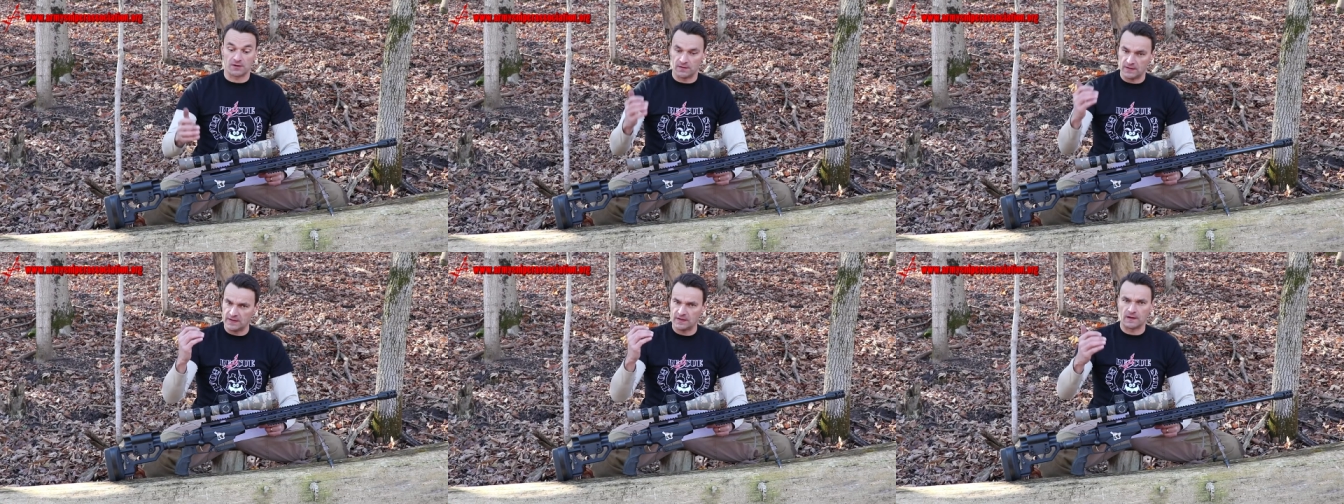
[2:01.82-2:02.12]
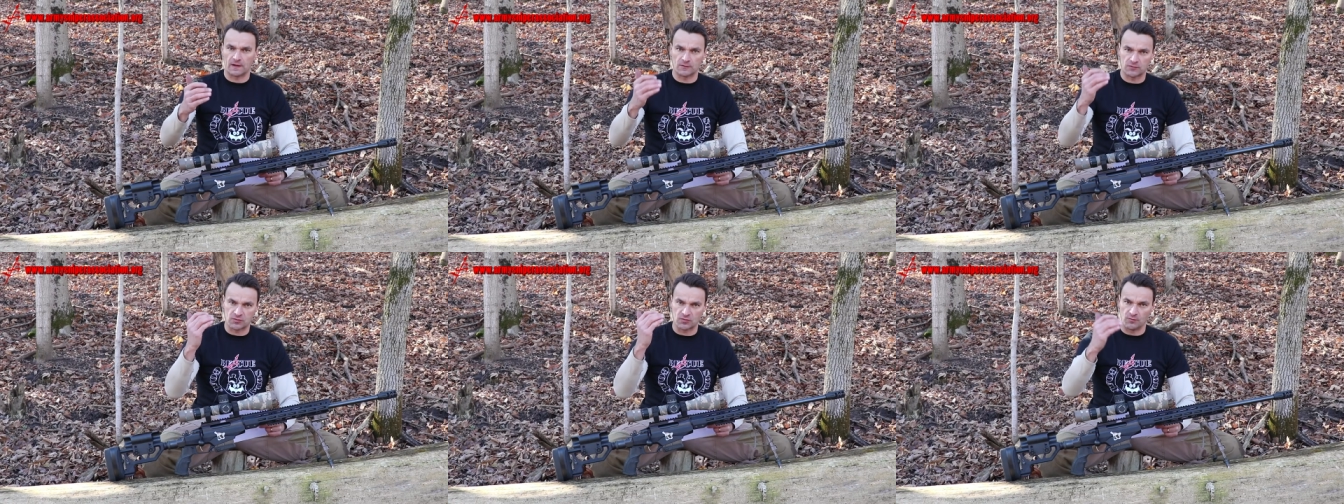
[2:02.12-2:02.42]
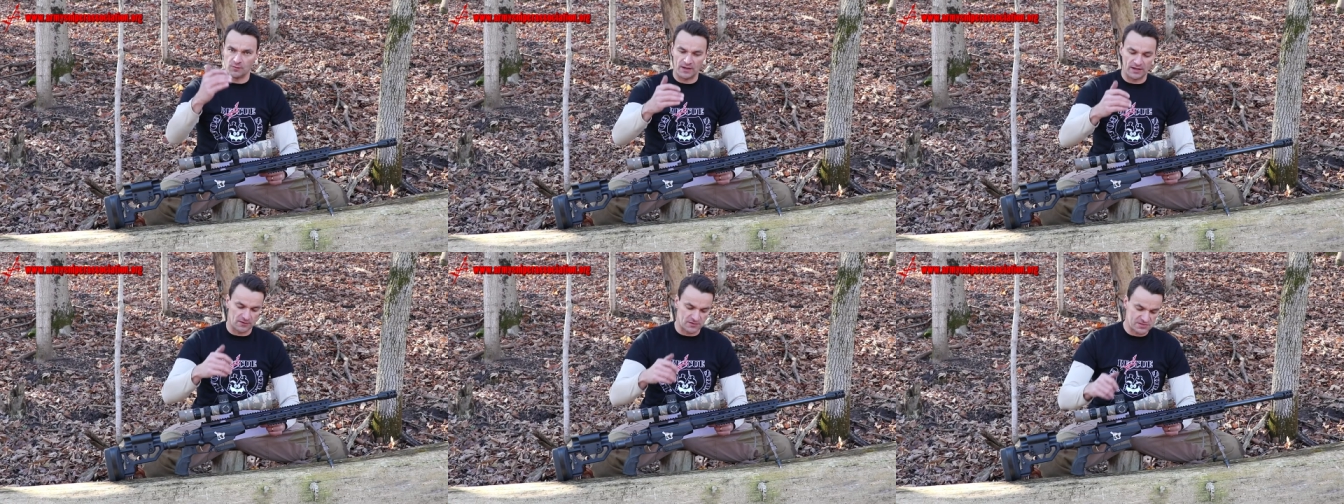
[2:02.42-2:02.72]
are legal
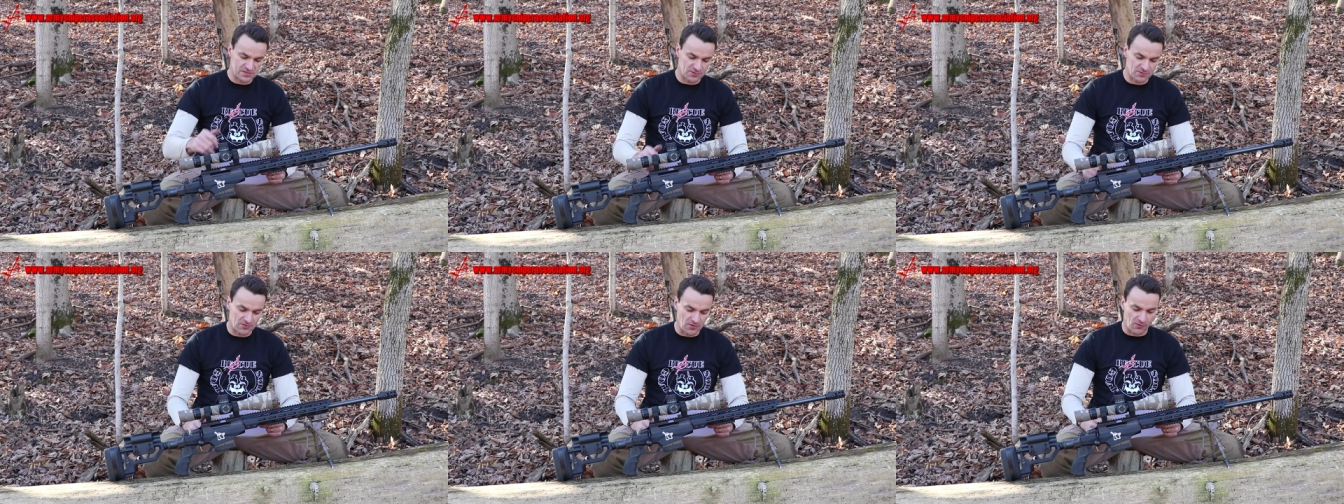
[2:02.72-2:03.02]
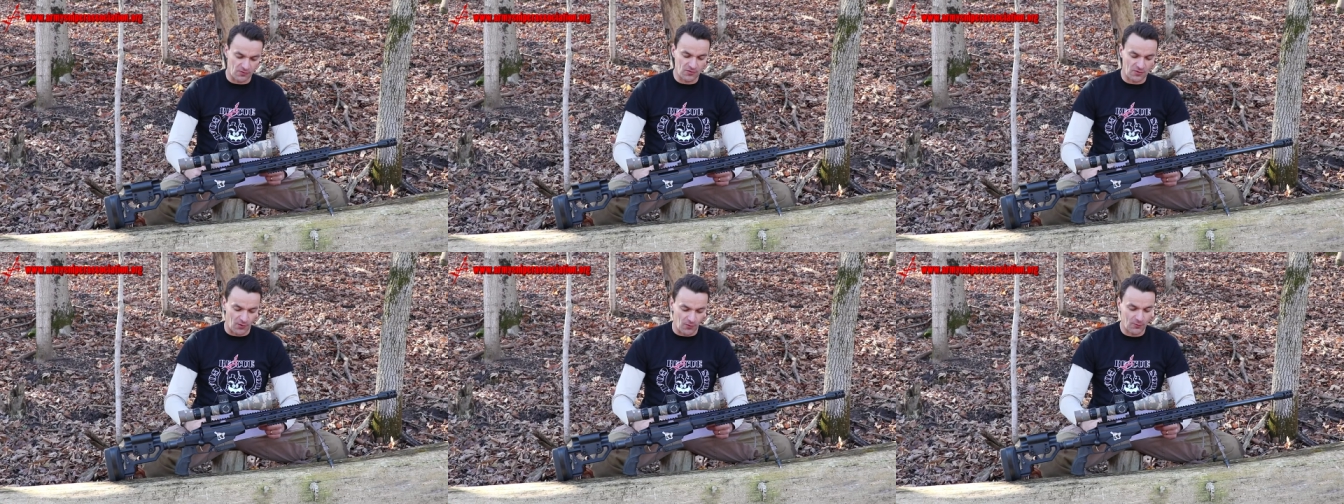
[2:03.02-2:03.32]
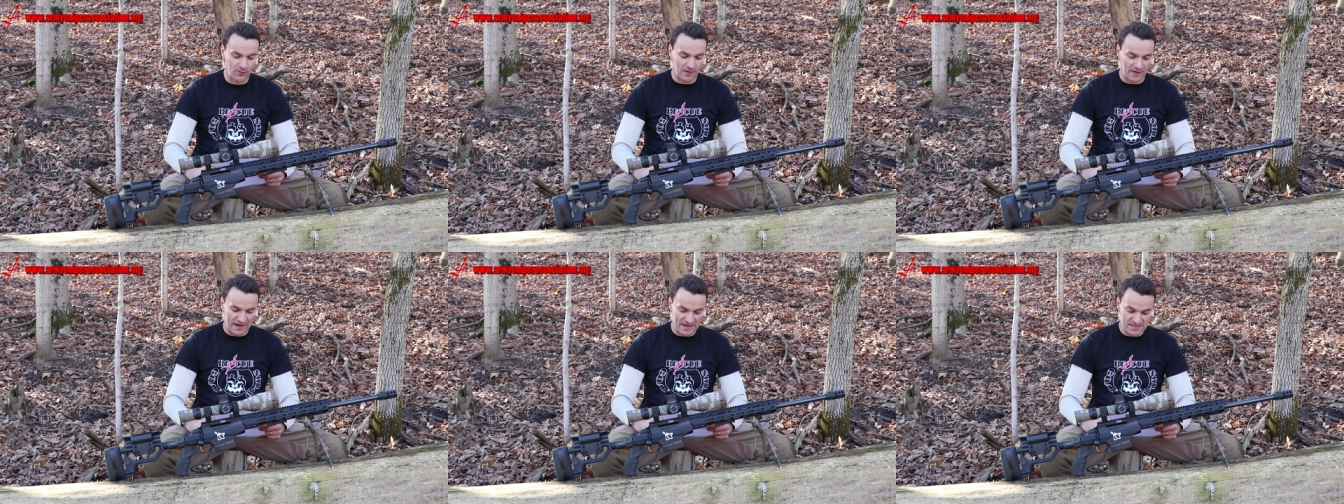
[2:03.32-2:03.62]
to mail so don't
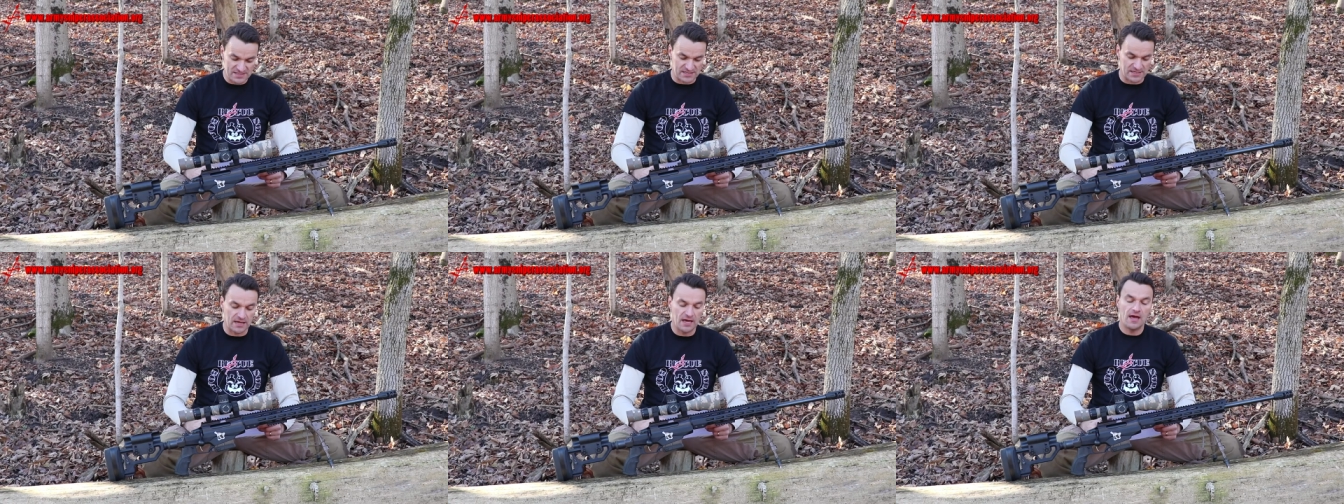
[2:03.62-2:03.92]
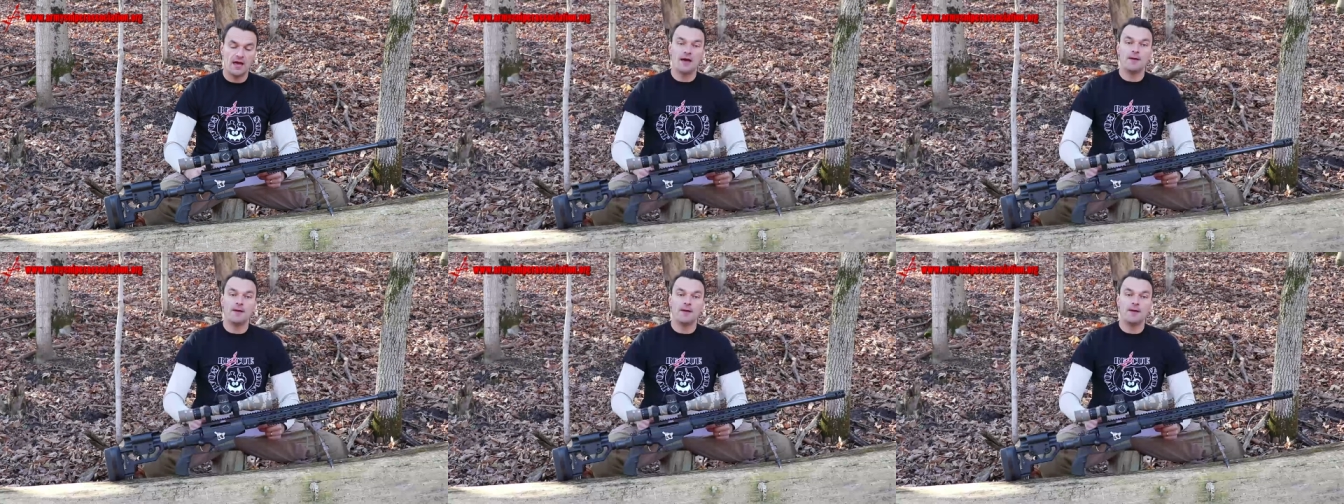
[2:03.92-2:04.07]
go crazy